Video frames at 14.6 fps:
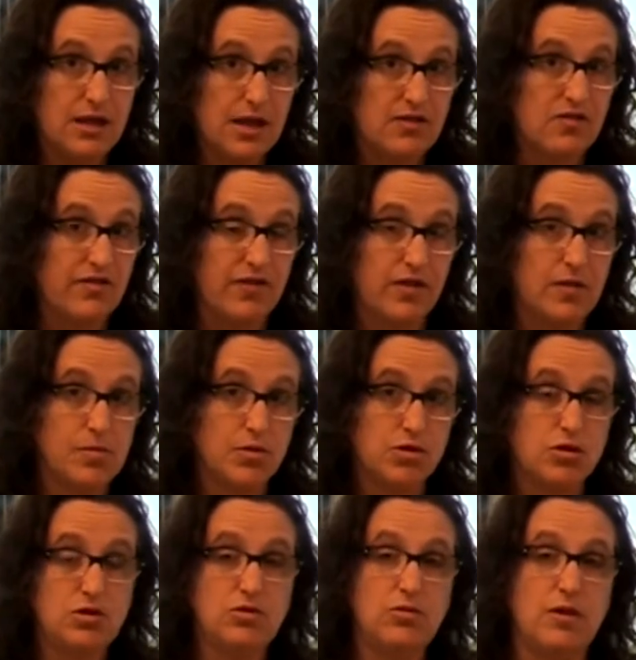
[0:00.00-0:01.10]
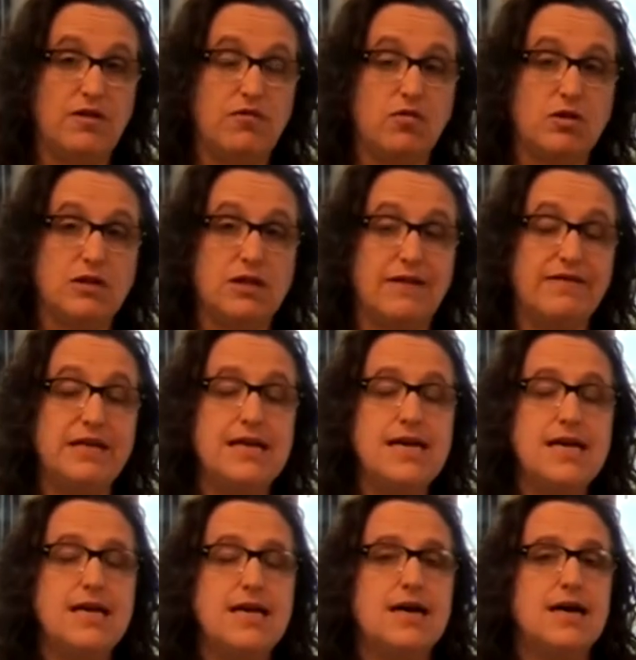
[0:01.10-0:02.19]
That's available to you 24 7.
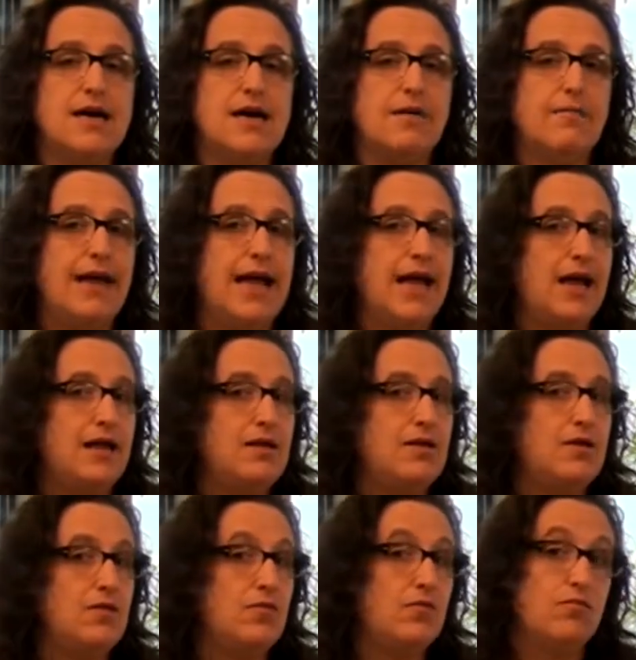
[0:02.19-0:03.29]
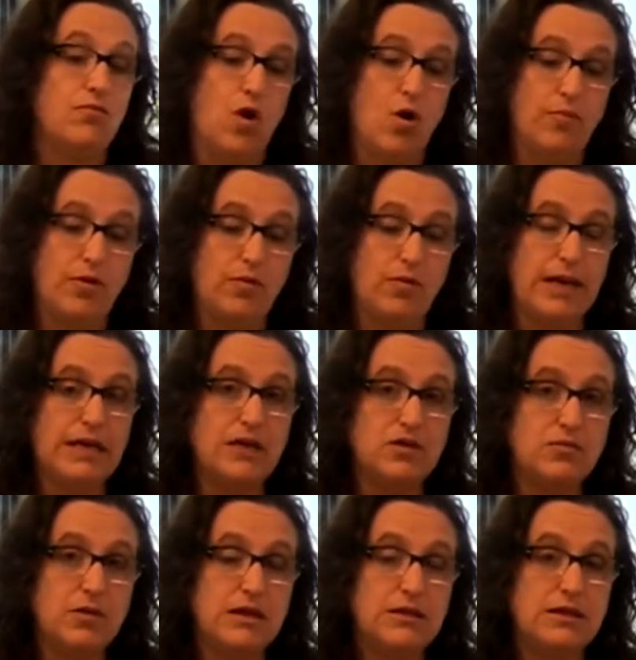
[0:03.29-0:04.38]
Um, and hope you read
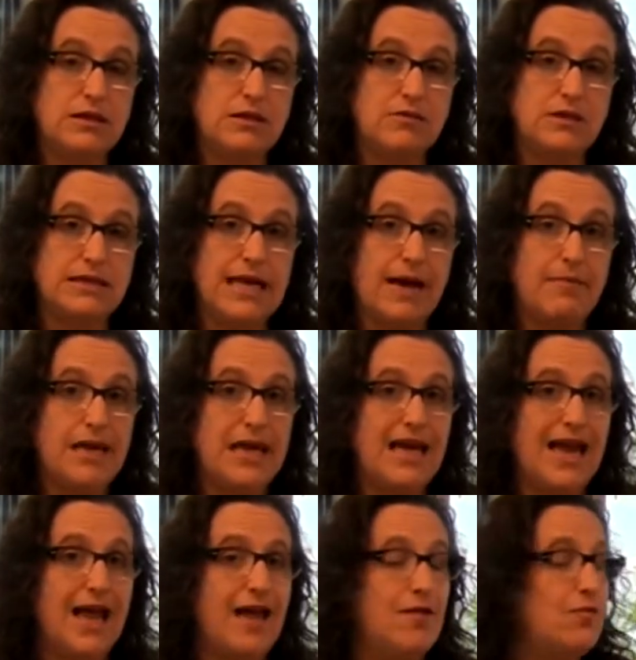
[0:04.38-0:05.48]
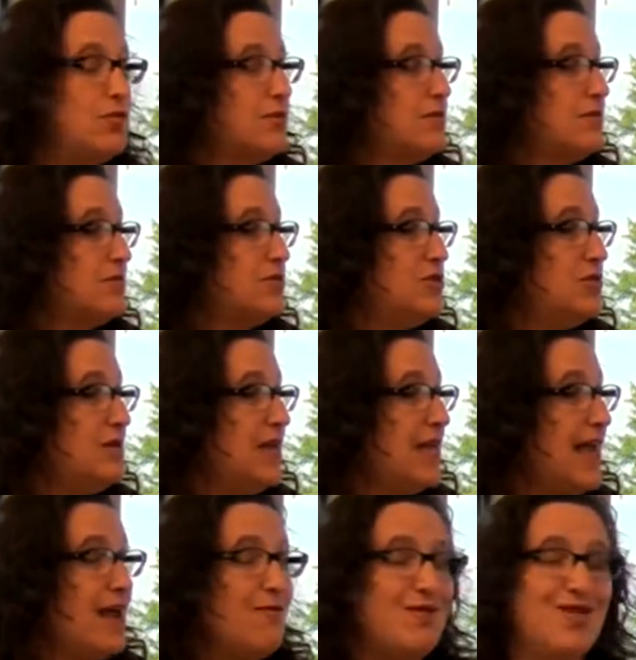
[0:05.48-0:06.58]
this one, see what's happening, and we'll tune in
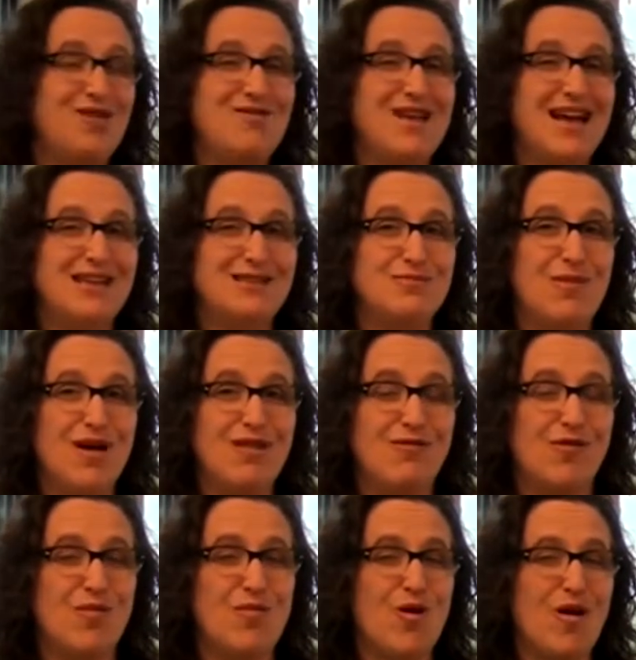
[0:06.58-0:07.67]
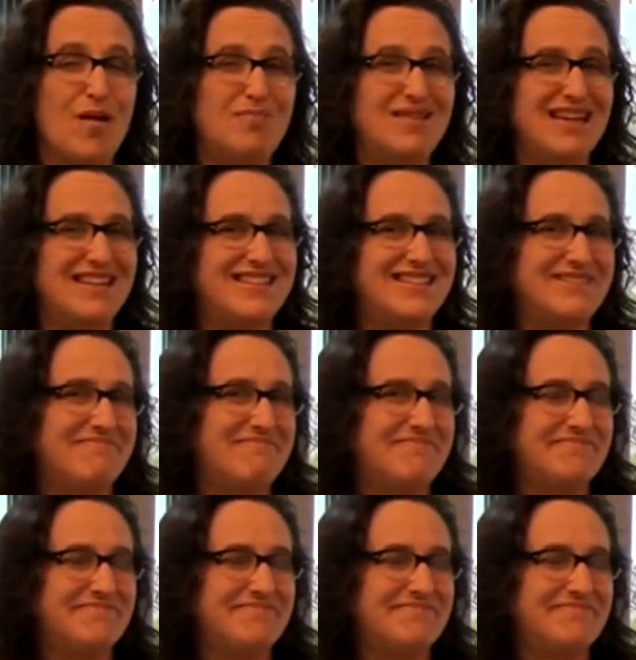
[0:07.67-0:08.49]
again with you next month for more updates.